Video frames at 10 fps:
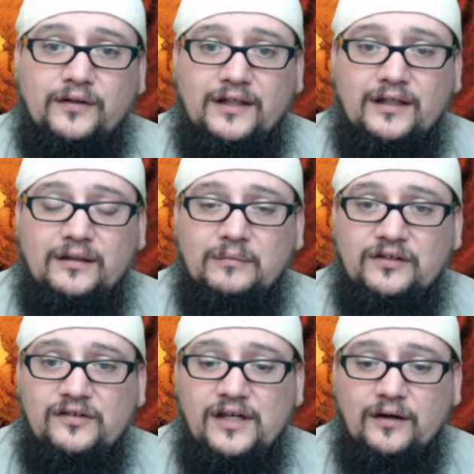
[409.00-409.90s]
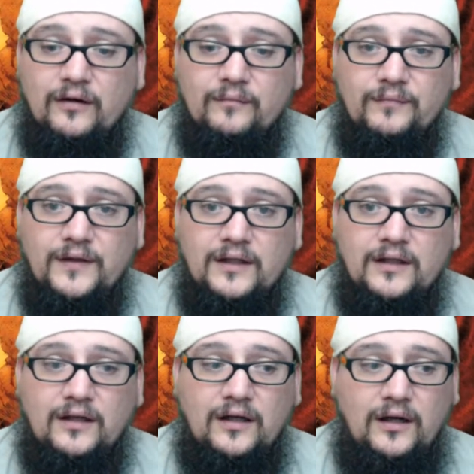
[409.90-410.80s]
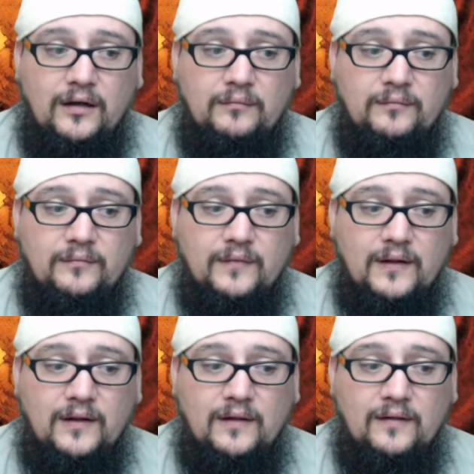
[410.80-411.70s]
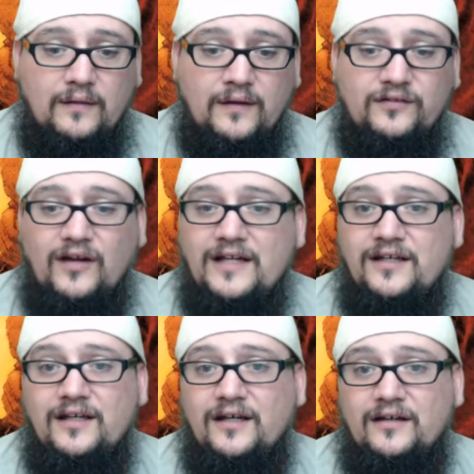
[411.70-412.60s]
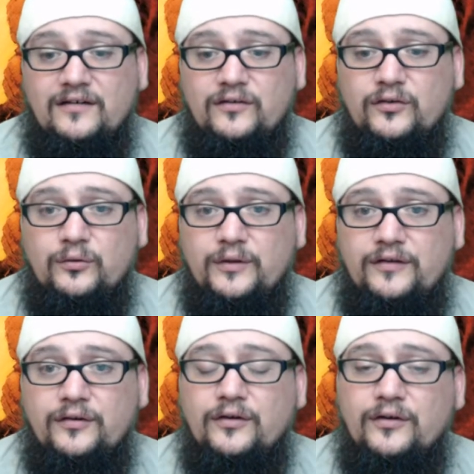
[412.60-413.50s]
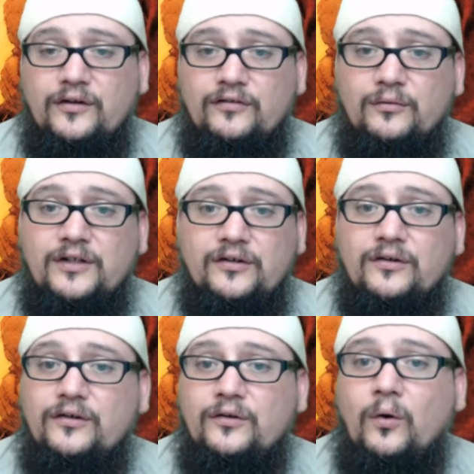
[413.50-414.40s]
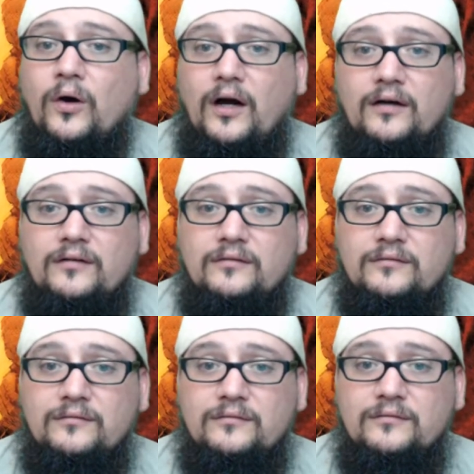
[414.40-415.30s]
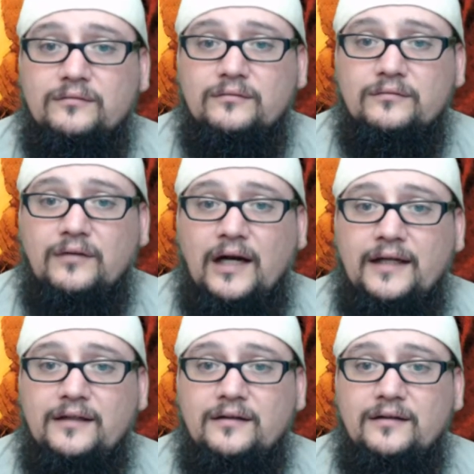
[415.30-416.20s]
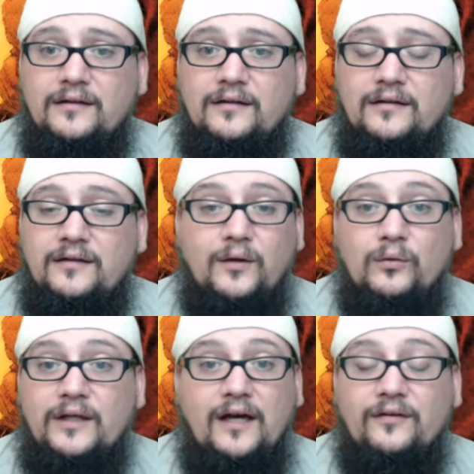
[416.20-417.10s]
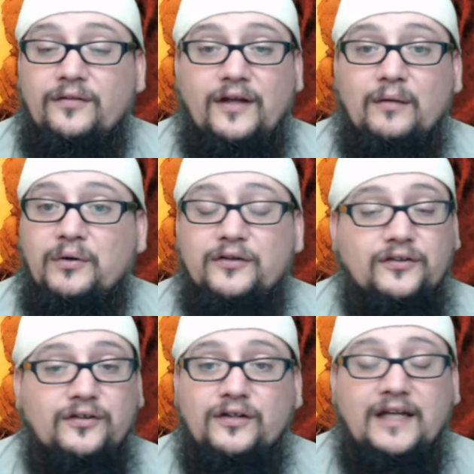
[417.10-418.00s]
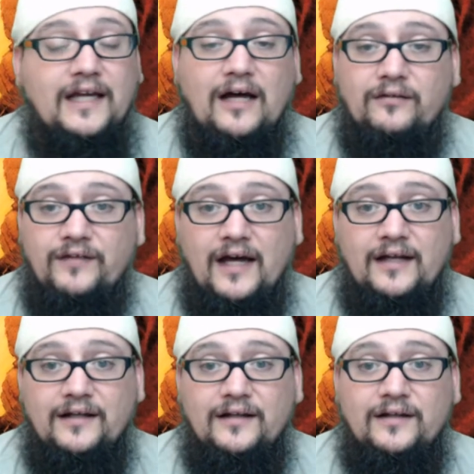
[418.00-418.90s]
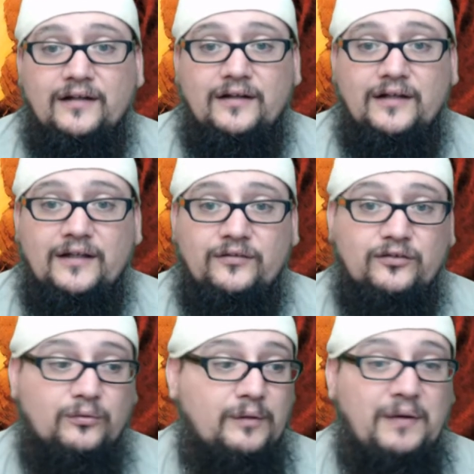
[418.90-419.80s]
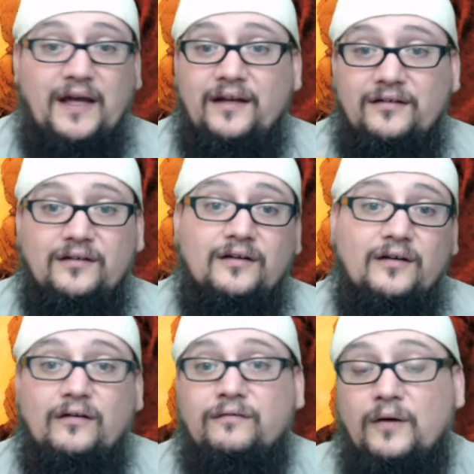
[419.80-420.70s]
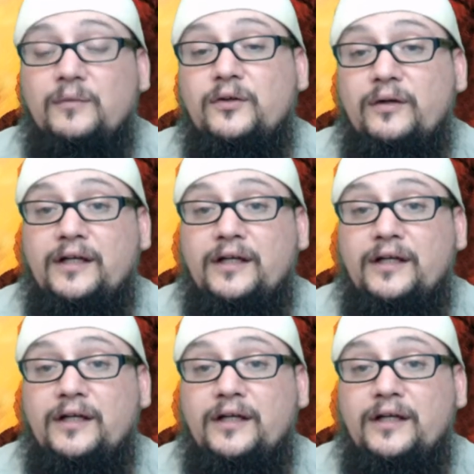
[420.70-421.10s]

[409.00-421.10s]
for the kingdom is near. Um, this idea to return is a return to Torah, right? The only other thing a person could get out of that is to repent from